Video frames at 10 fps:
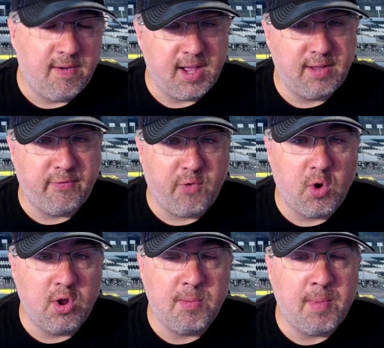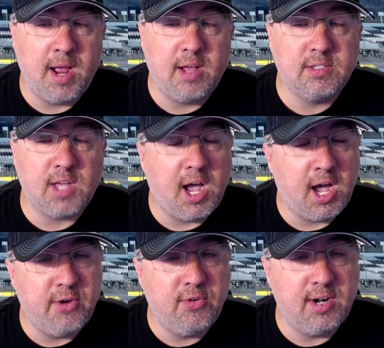That's 400 miles,
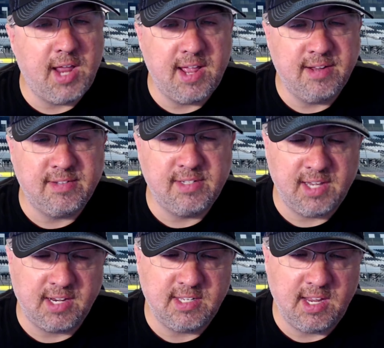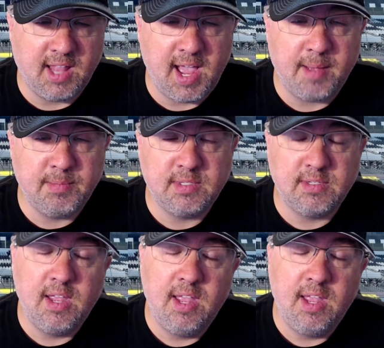160 laps.